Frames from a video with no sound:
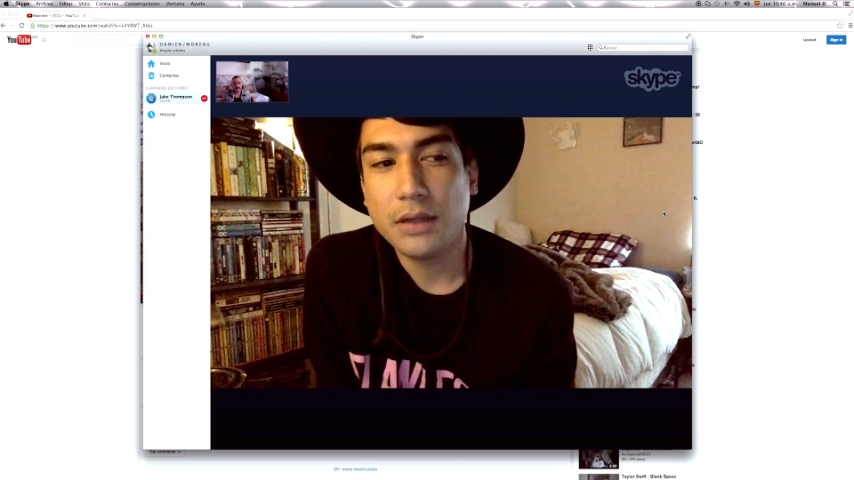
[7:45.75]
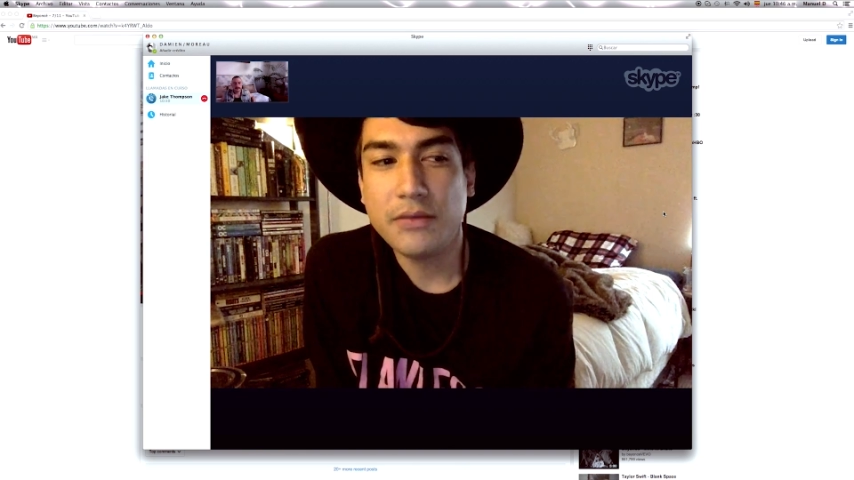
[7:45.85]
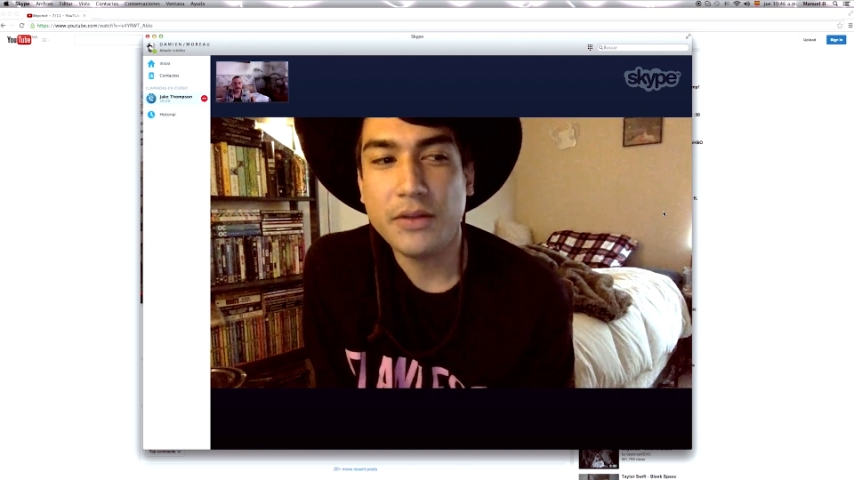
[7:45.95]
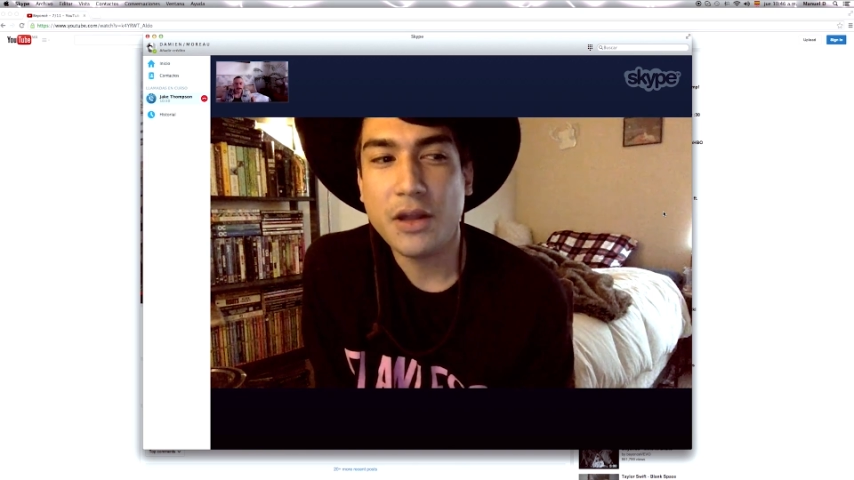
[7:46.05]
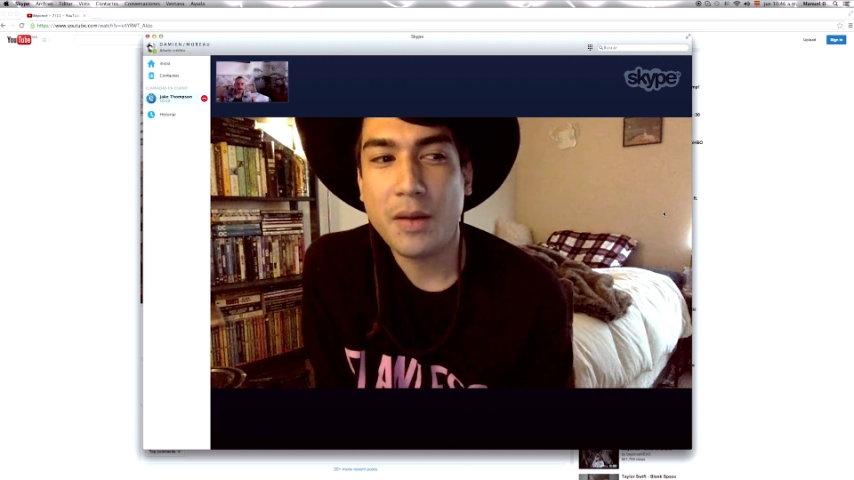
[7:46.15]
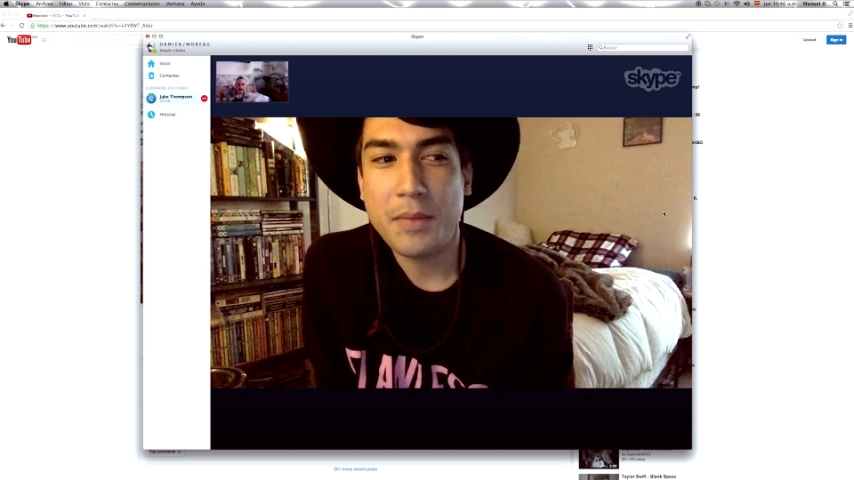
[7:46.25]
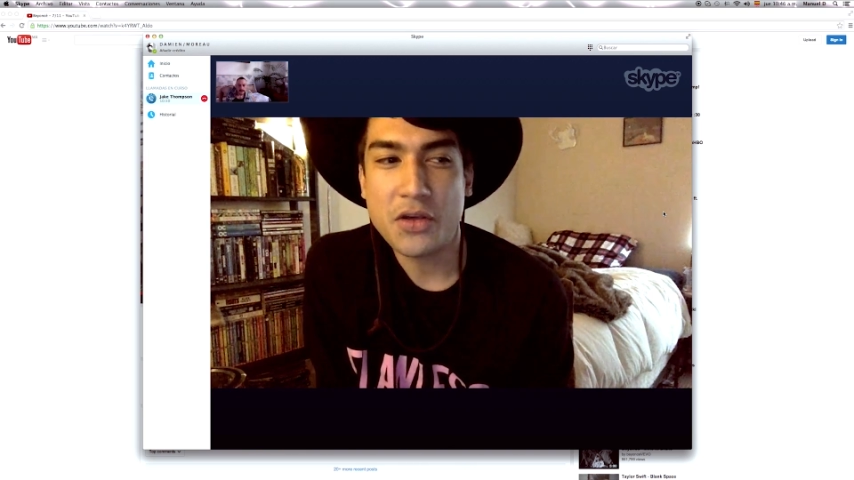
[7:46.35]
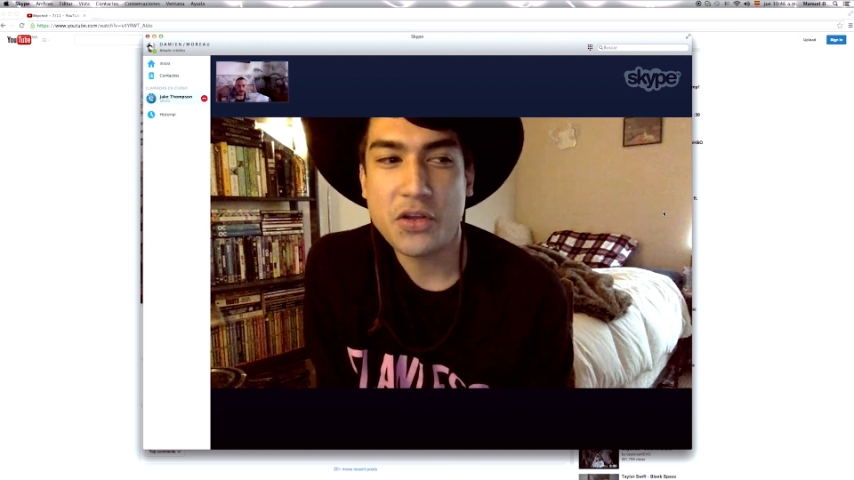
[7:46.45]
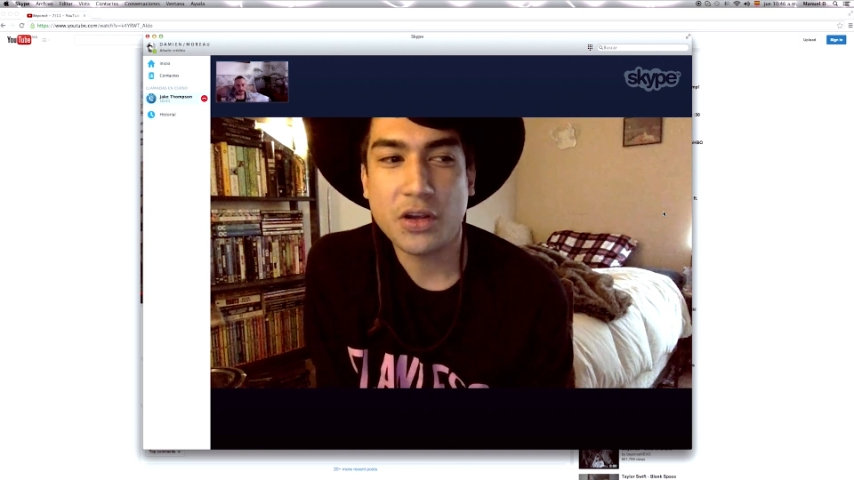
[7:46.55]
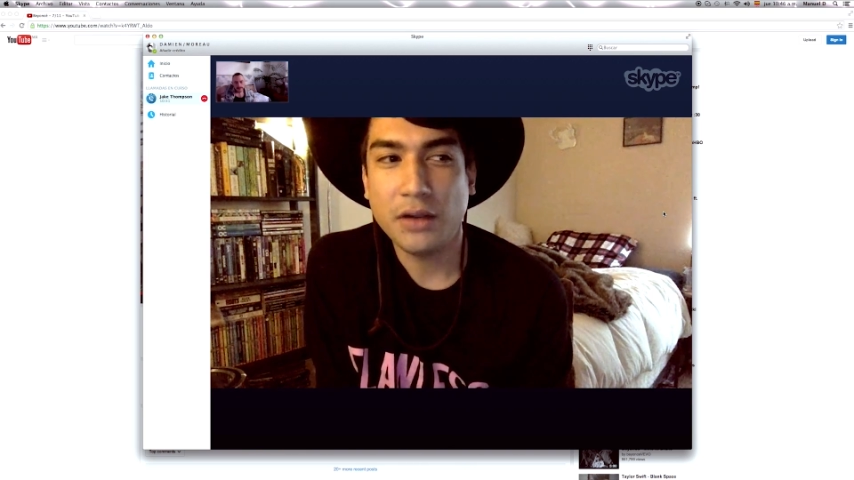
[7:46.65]
Even though I'm
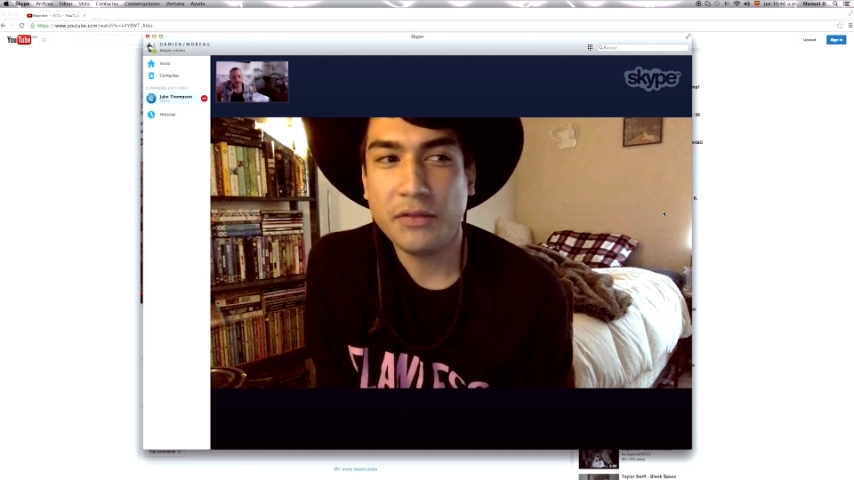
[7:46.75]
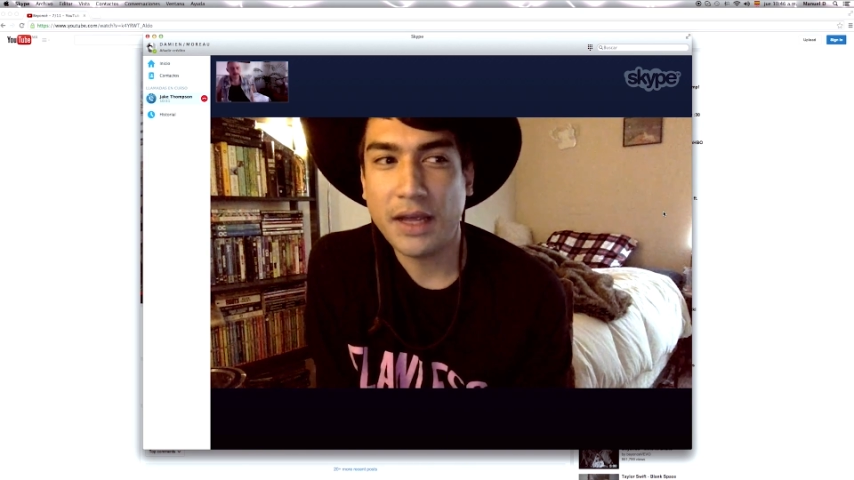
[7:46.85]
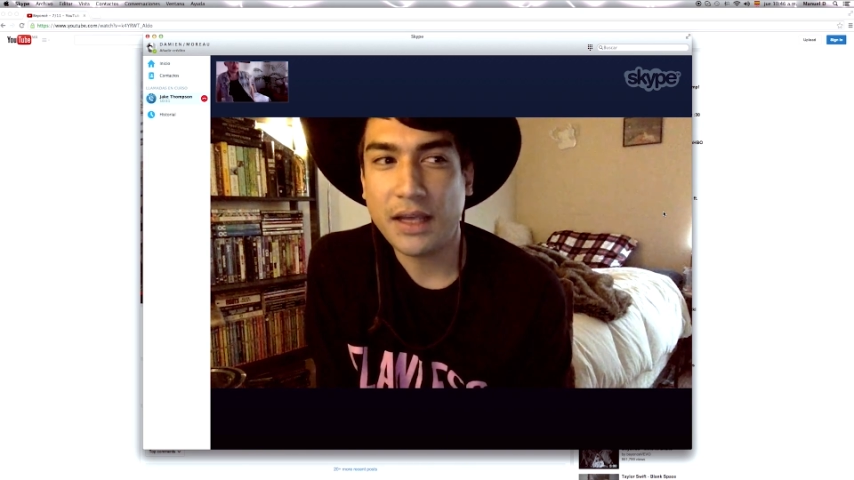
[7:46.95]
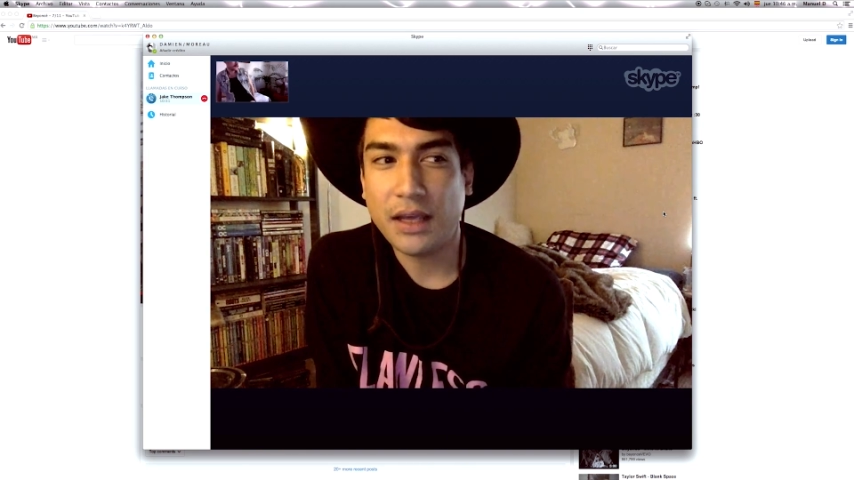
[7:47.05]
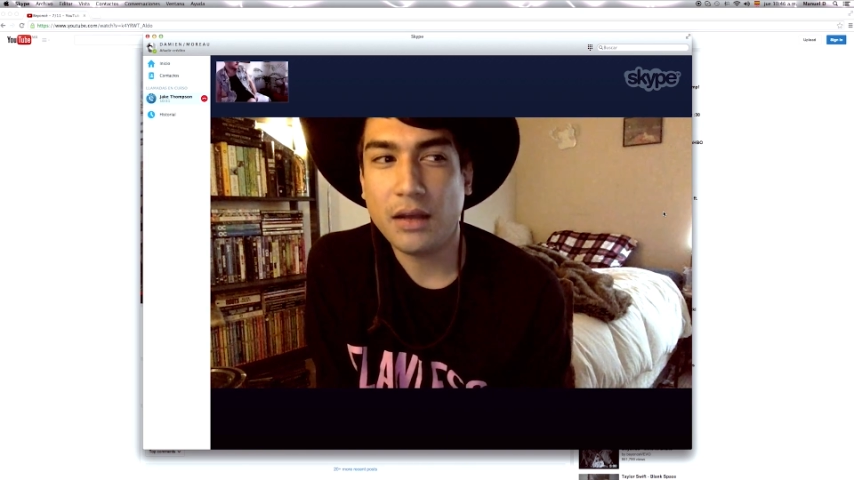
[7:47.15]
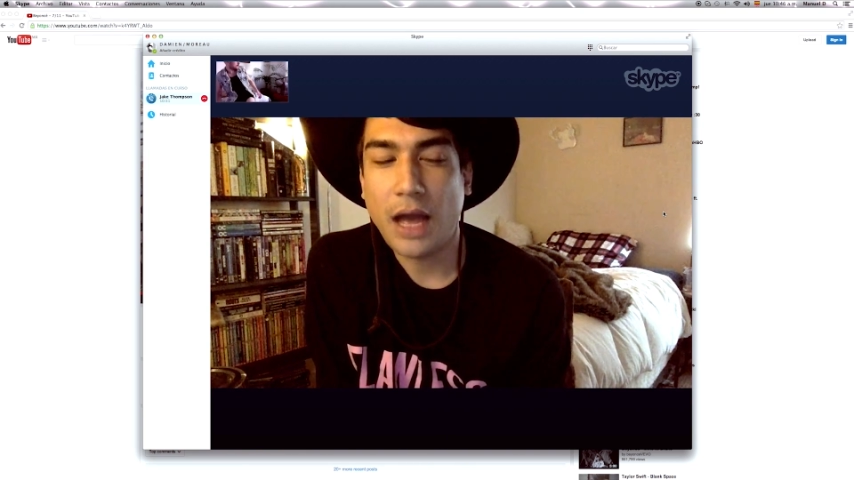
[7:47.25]
not sure if like,